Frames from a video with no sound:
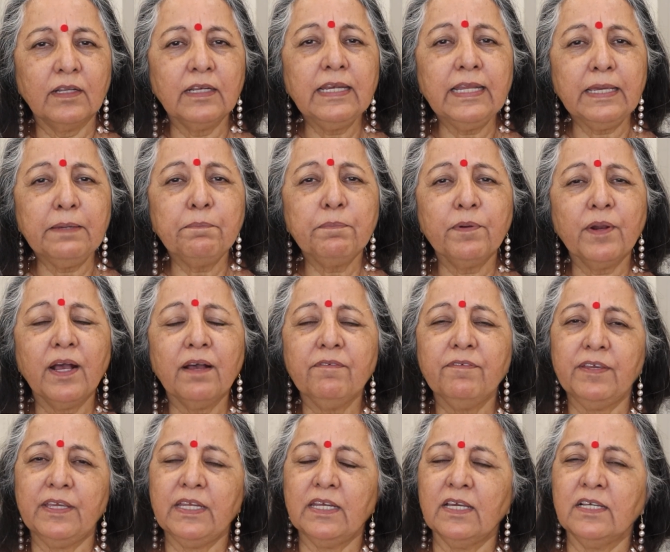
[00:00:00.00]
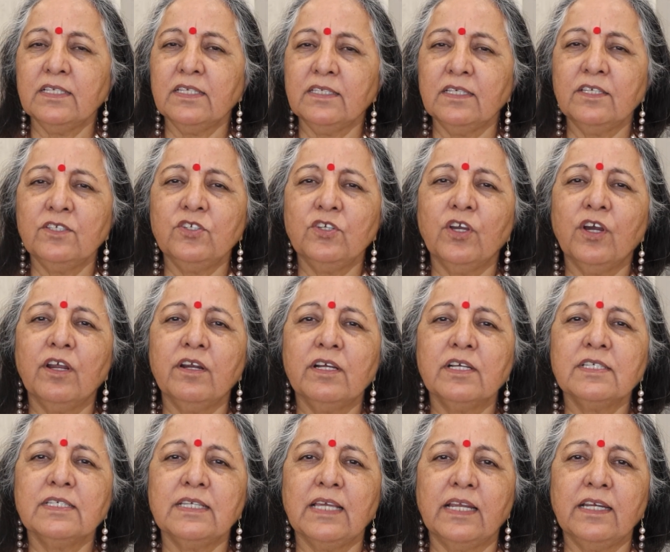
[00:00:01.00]
Libra, Venus is your
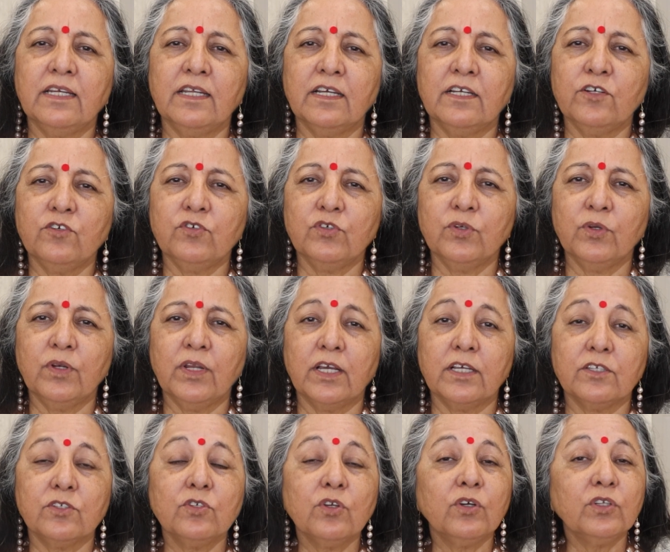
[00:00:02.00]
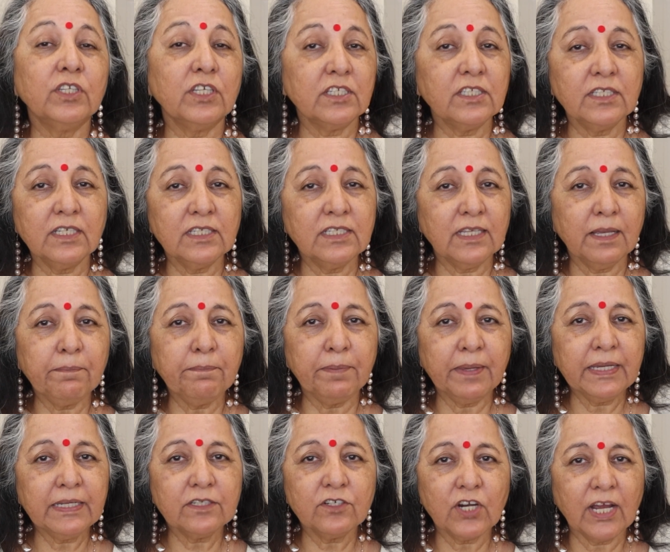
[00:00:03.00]
ascendant ruler. So this is a
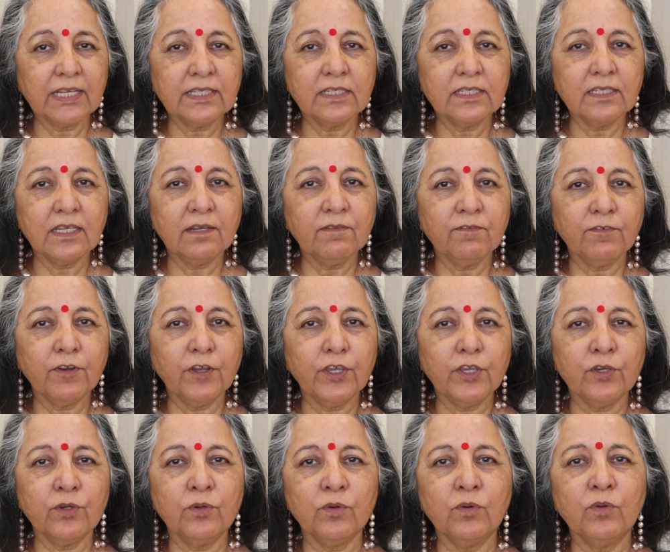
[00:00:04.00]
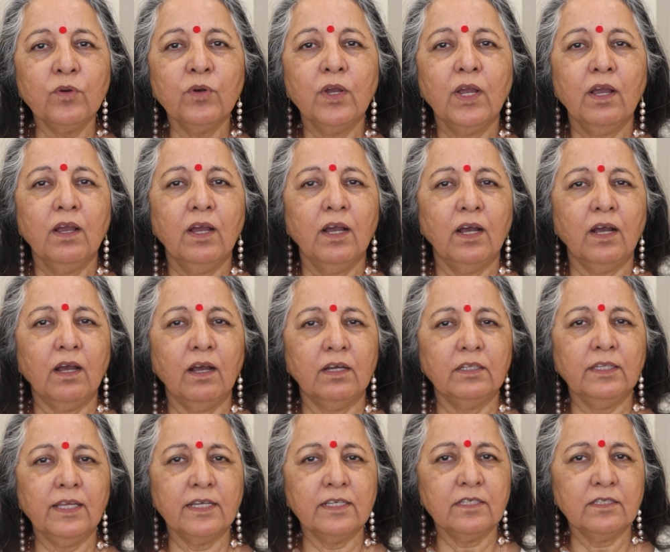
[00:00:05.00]
big transit for you. Uh,
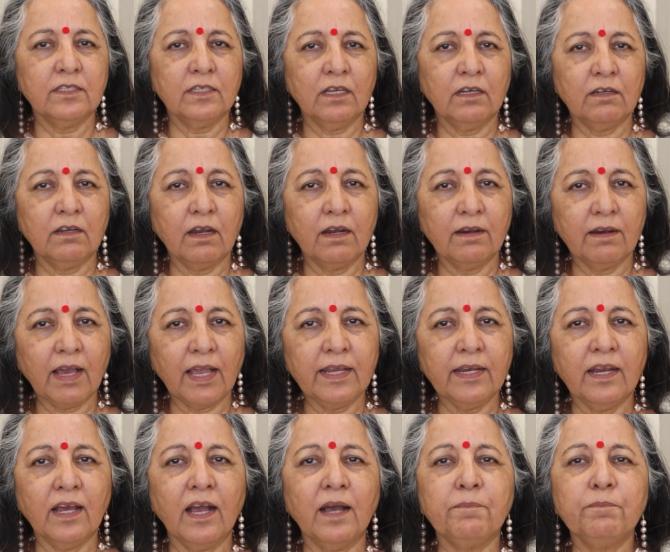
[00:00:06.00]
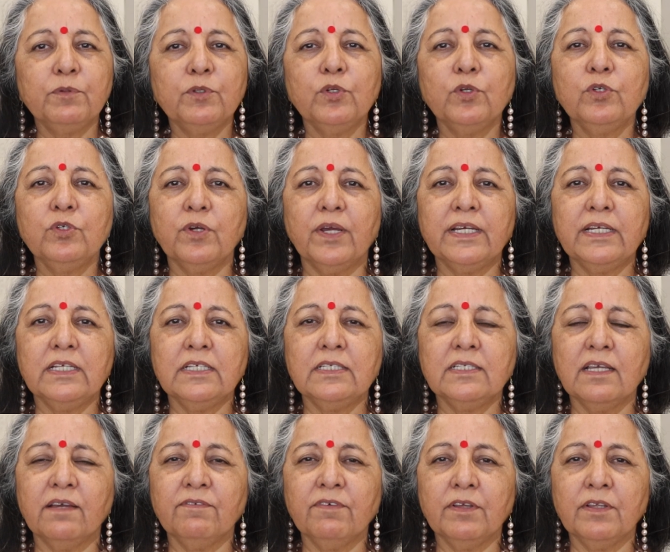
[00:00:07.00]
there's a right up to
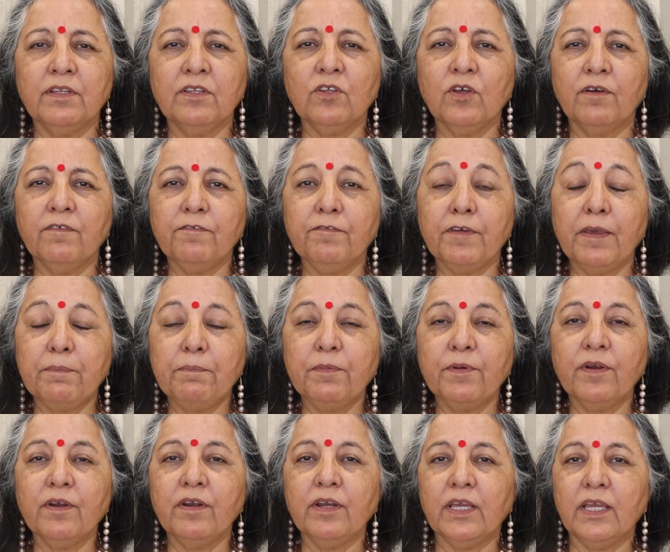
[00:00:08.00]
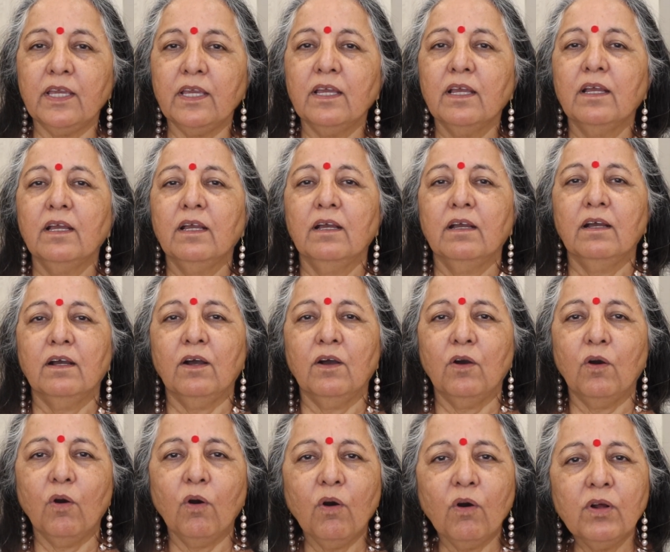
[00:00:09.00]
twenty-seventh of February. Uh,
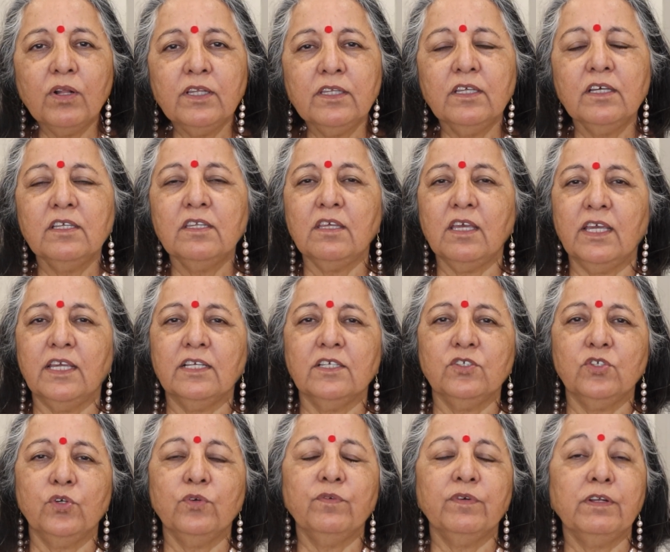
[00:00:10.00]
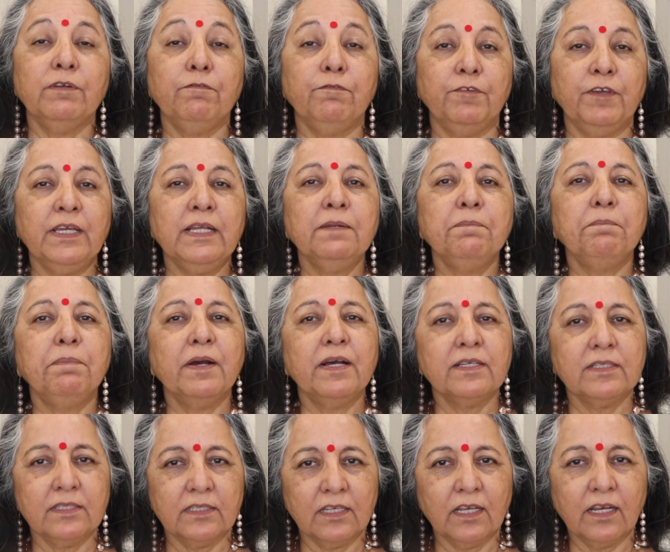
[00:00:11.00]
all the things you will feel
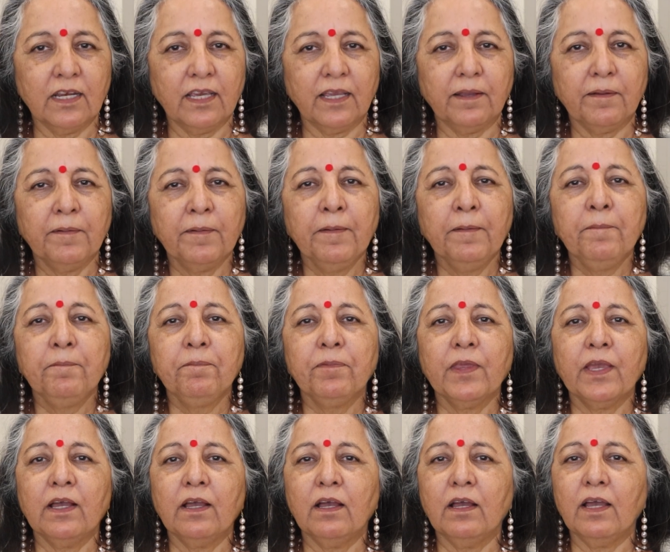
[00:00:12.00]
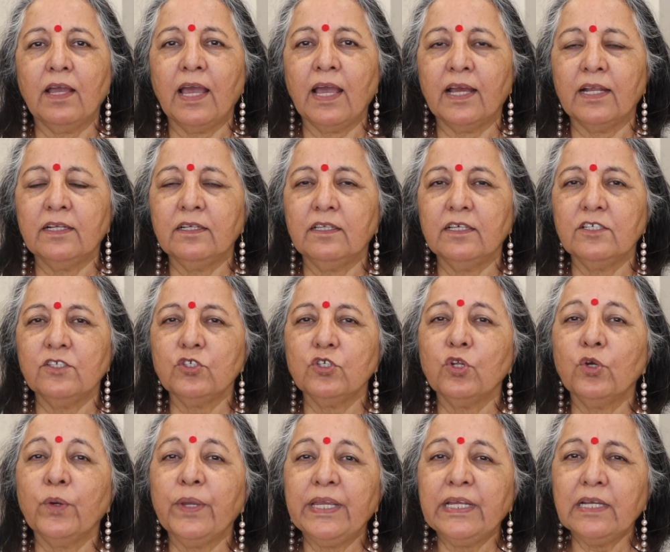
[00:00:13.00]
personally uh, and the
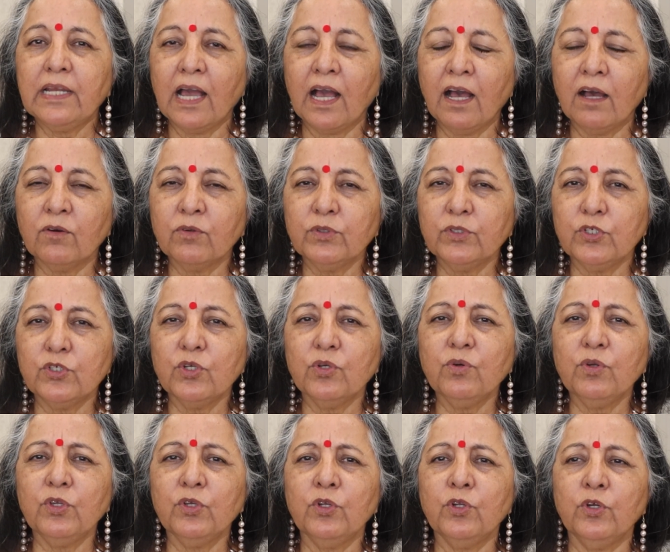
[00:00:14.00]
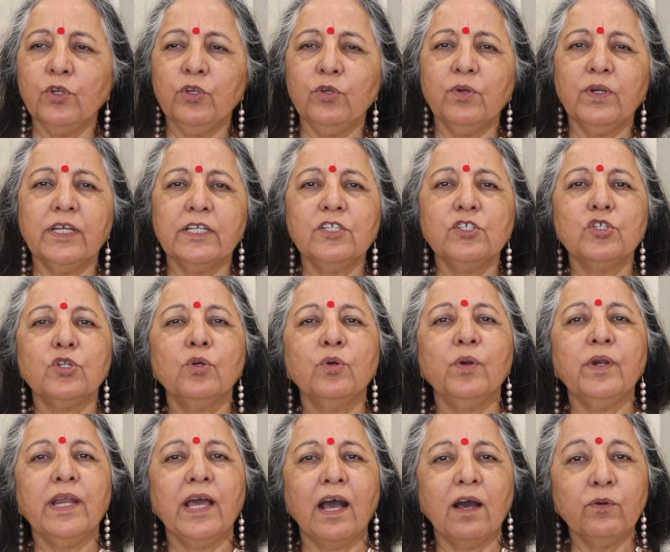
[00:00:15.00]
slowing down. So, you know, you can
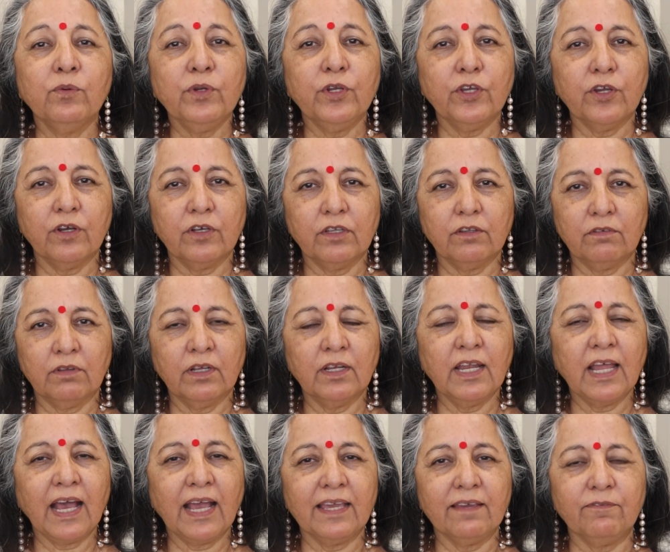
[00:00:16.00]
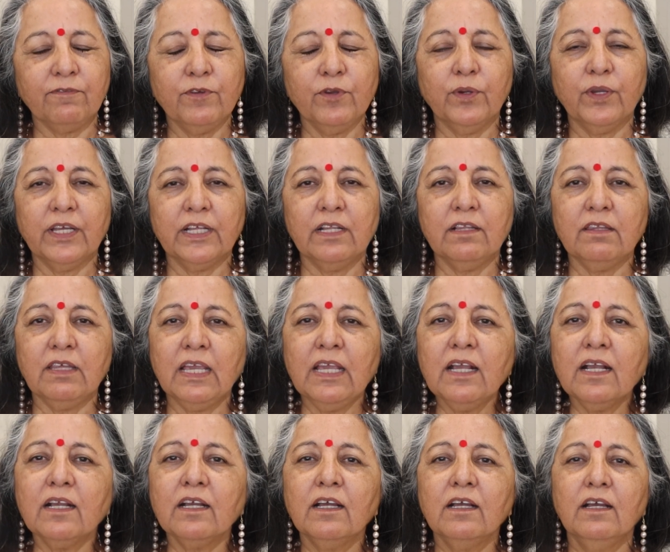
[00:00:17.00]
slow down your life. You can
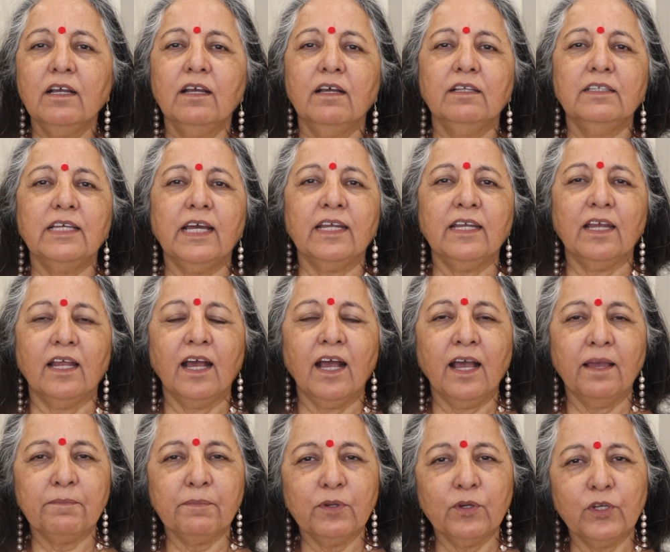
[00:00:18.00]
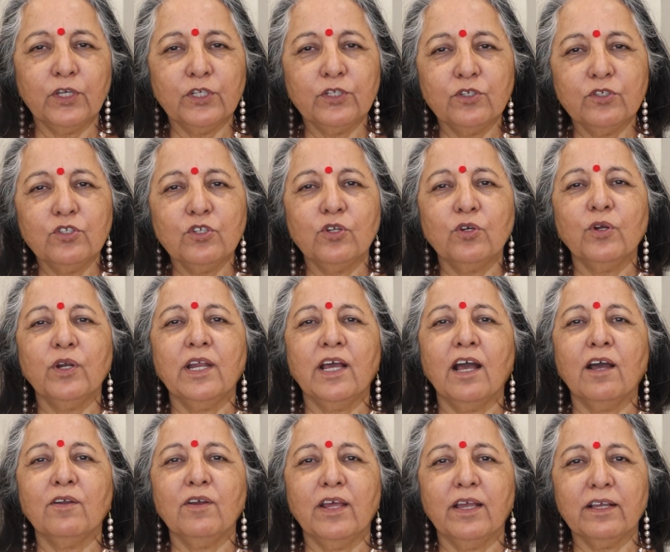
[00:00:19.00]
think that I'm going to slow
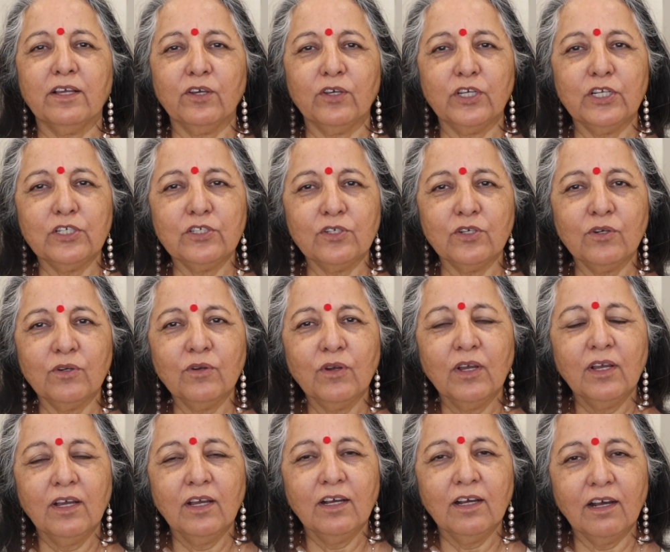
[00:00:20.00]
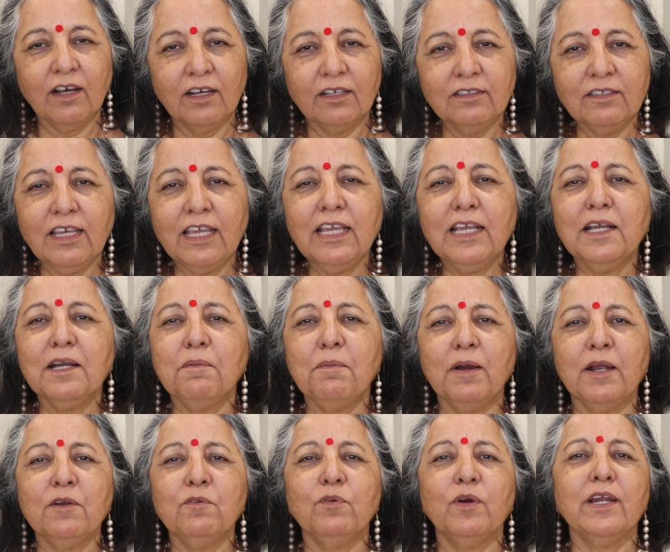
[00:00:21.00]
down. I'm going to uh, think
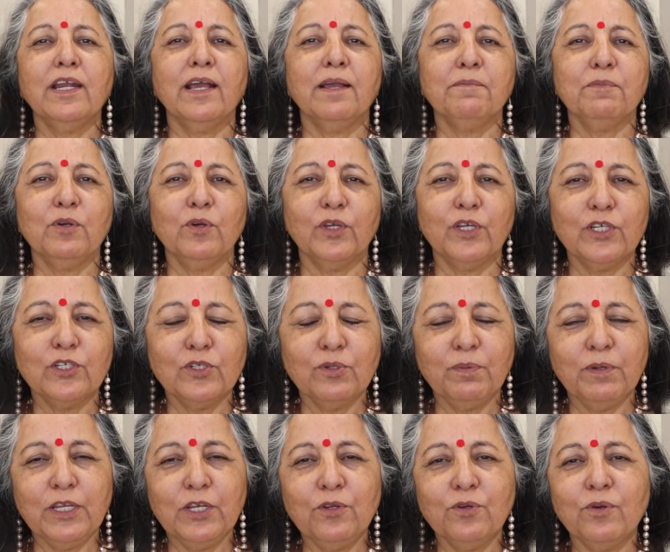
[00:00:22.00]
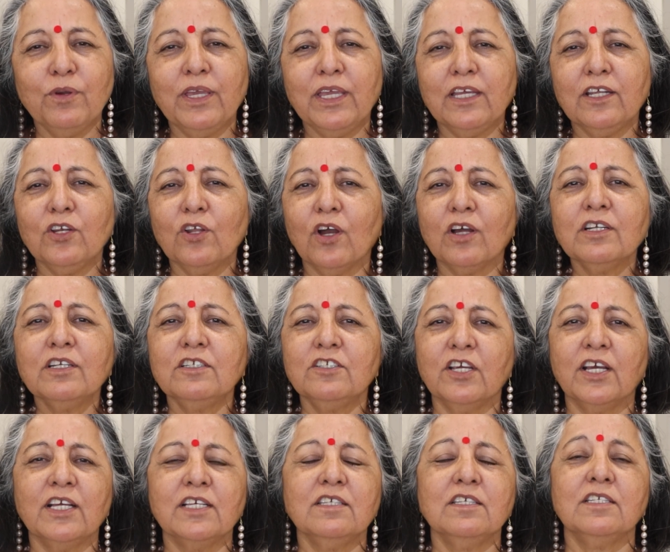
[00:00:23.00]
about what I'm going to be doing, not
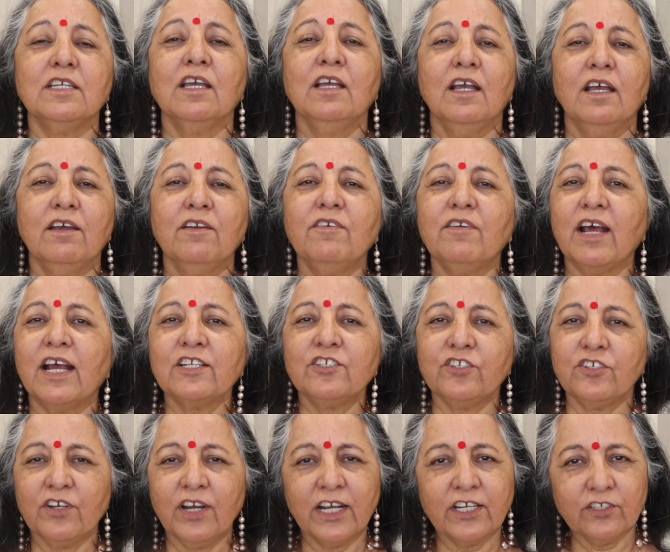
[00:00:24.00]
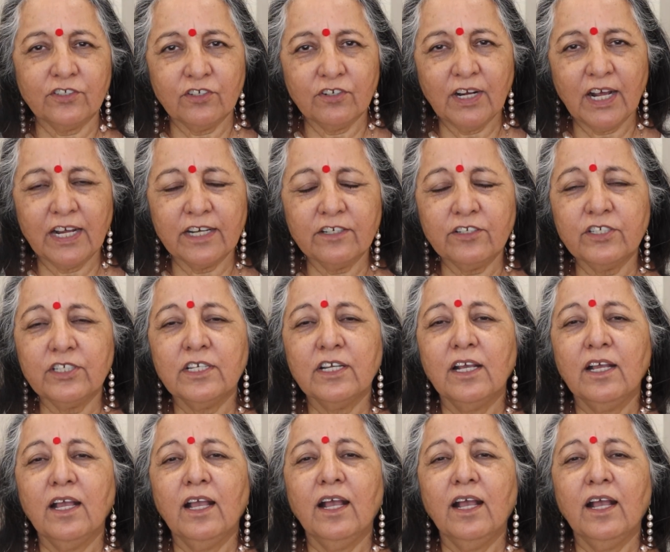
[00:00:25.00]
just rush, rush, rush.